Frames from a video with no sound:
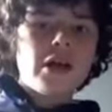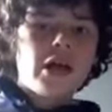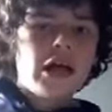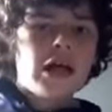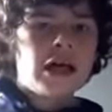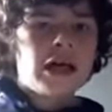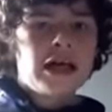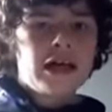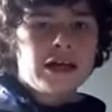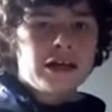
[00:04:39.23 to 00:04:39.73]

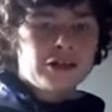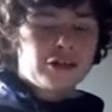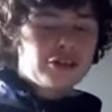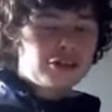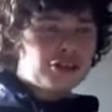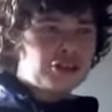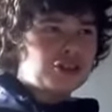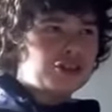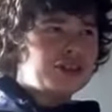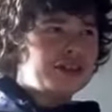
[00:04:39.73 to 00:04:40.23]

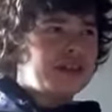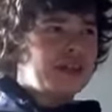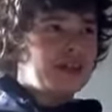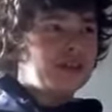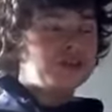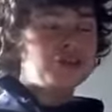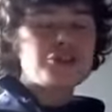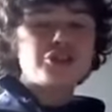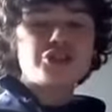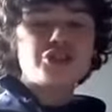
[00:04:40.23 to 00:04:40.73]
And
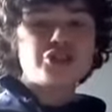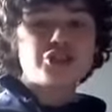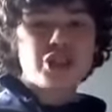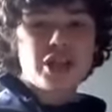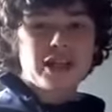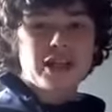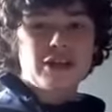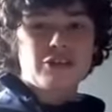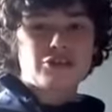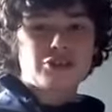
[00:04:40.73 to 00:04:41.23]
yeah, just
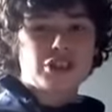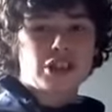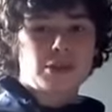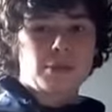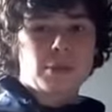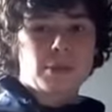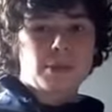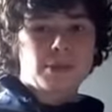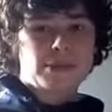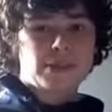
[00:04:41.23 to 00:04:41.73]
check out
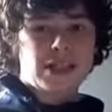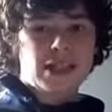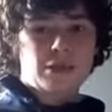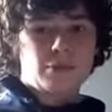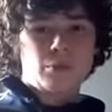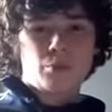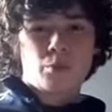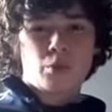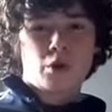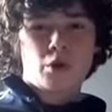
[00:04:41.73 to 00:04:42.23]
CBeebies
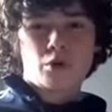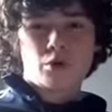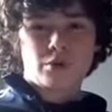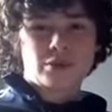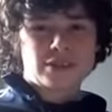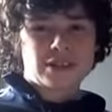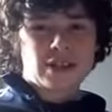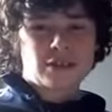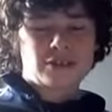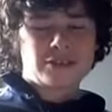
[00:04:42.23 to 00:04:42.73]
Land and what
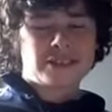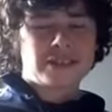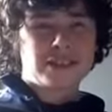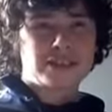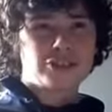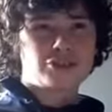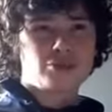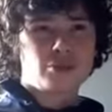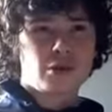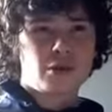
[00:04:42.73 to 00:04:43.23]
Alton Towers
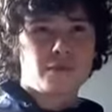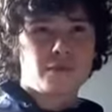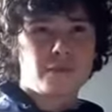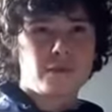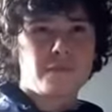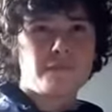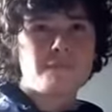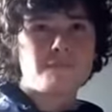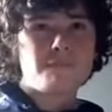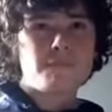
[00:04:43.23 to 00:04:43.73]
has to offer.